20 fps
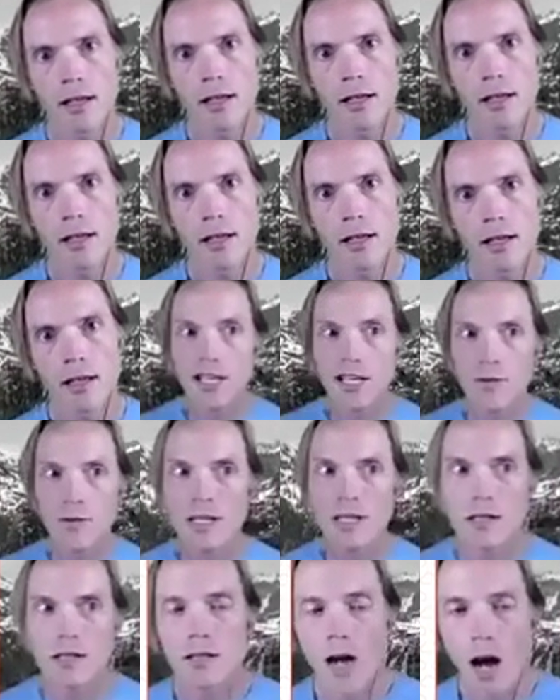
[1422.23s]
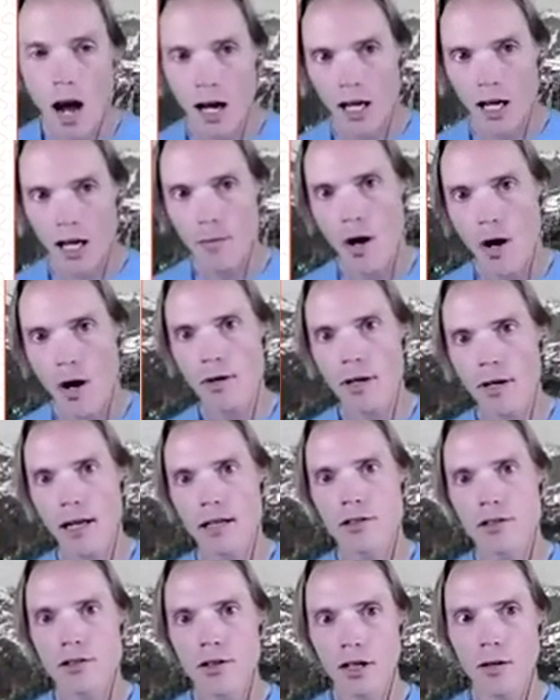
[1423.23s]
as we talk about and
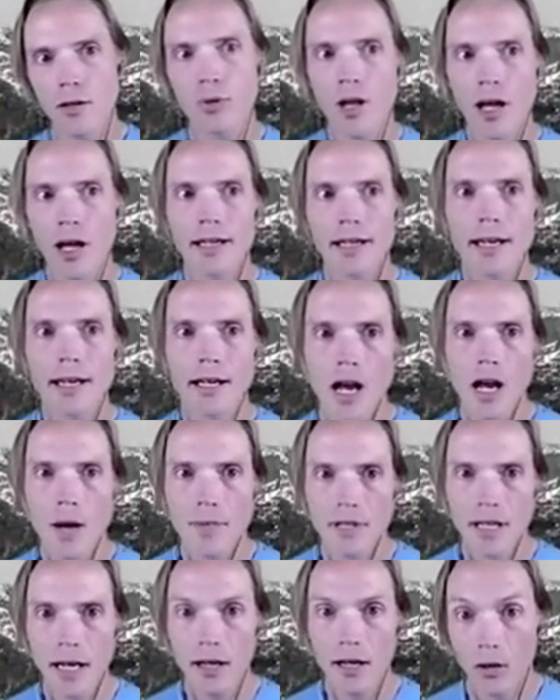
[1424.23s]
start applying GitOps in our